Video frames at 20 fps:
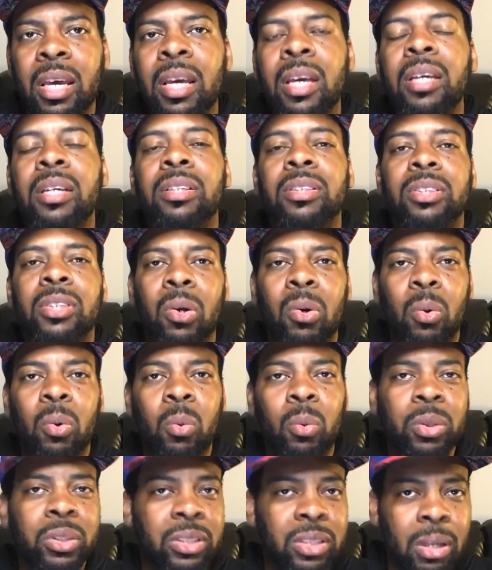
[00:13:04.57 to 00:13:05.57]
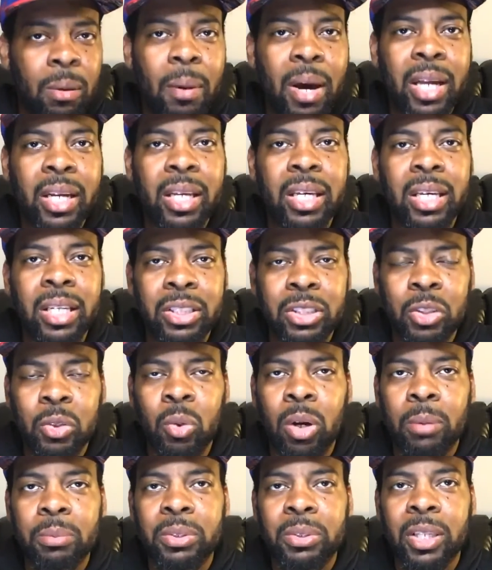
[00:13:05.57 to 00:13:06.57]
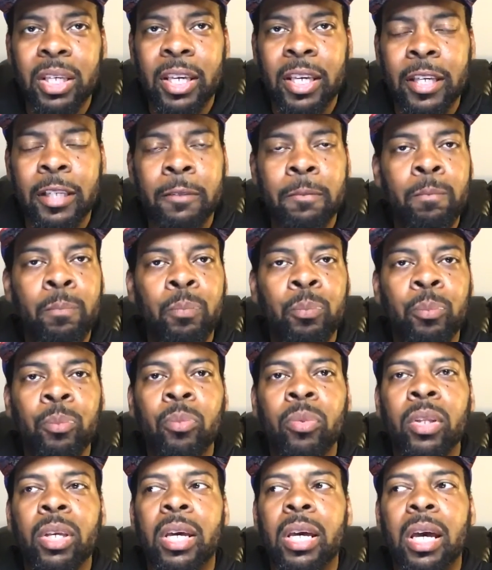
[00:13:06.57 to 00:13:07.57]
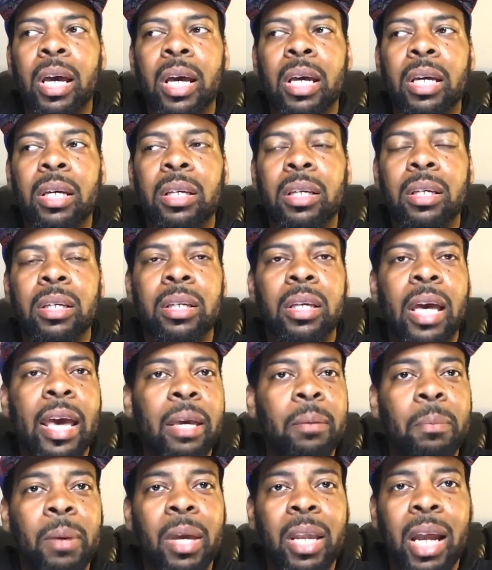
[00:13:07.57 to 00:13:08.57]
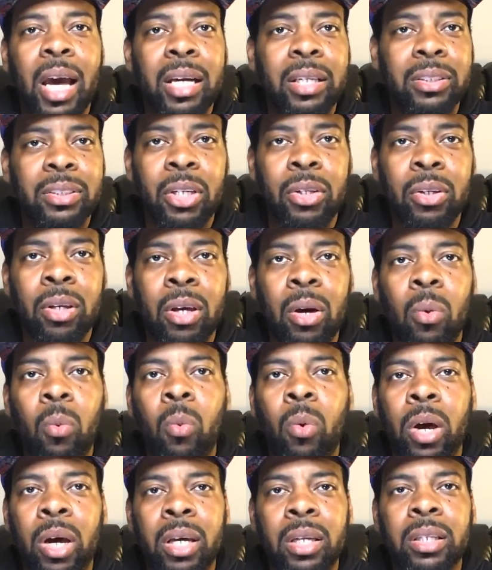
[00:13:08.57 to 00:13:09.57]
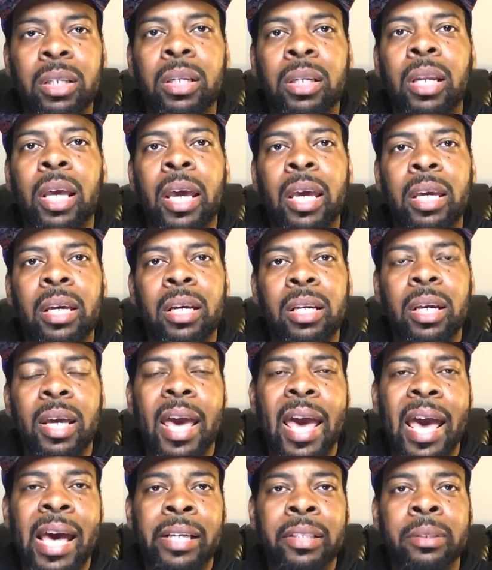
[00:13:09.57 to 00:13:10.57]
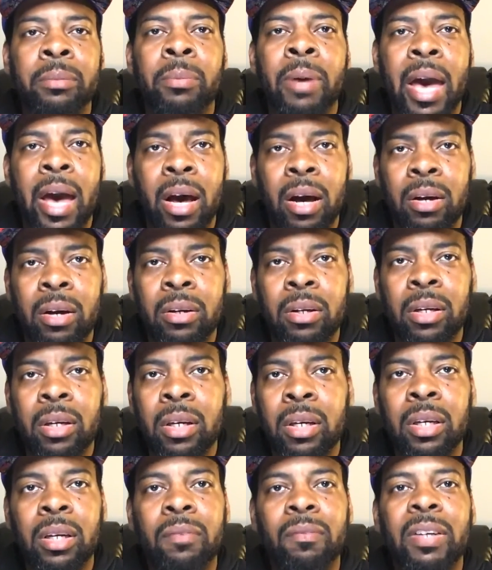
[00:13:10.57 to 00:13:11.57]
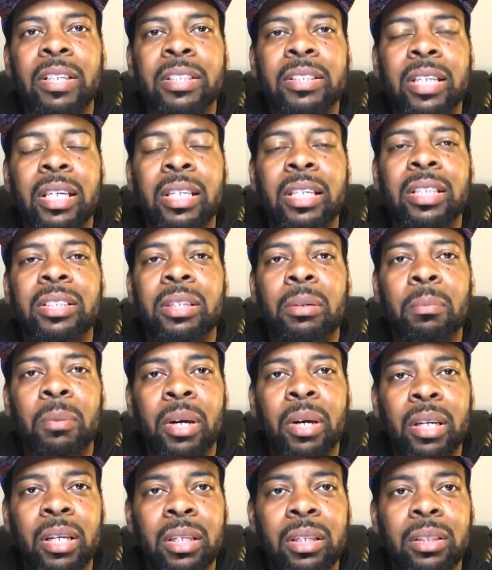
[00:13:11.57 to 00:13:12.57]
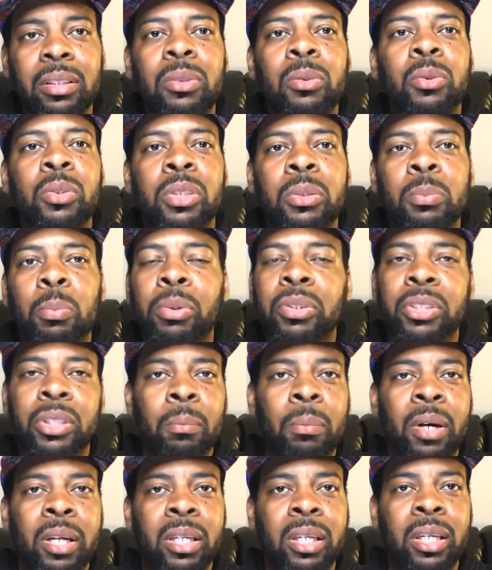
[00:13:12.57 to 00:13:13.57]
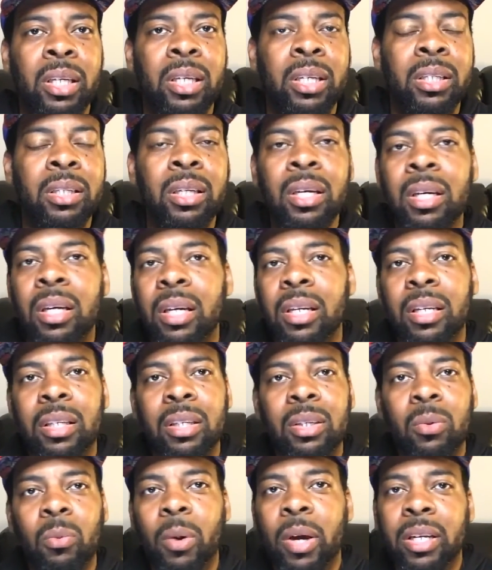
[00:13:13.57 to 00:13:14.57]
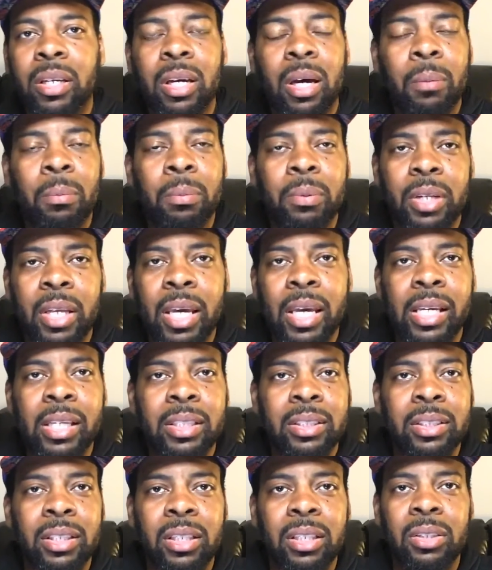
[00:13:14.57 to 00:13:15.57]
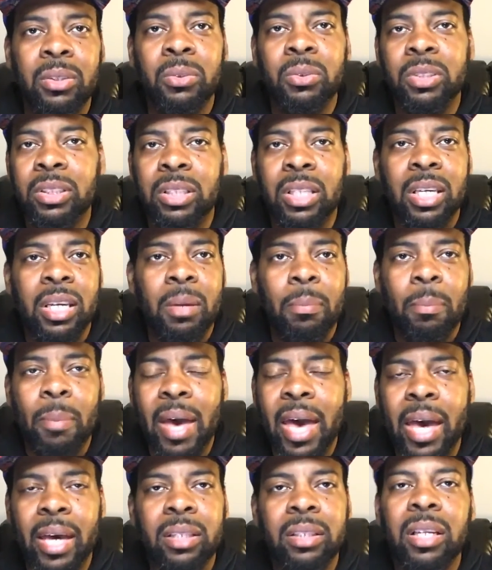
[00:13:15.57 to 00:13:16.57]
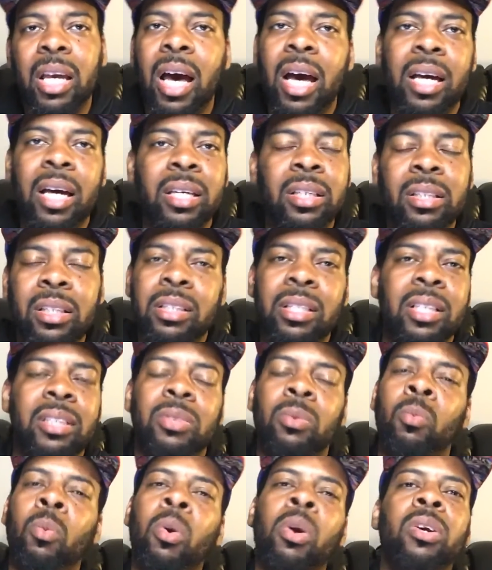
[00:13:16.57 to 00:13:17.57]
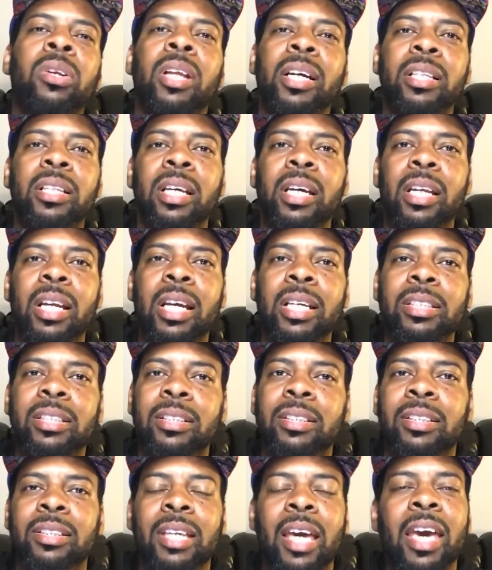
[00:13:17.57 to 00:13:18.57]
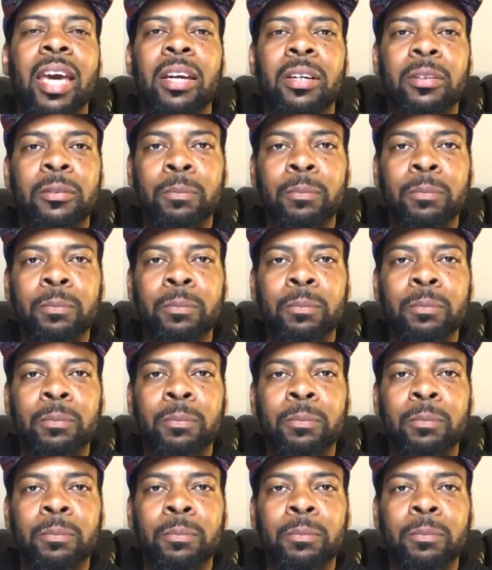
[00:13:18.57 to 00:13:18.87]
So when somebody hits you up saying, hey man, I can turn your 100 into 800, ask them how. If they say get your money, you just put your money in and then you wait a couple days and you just get it back. Nah, it doesn't work like that. That's a scam.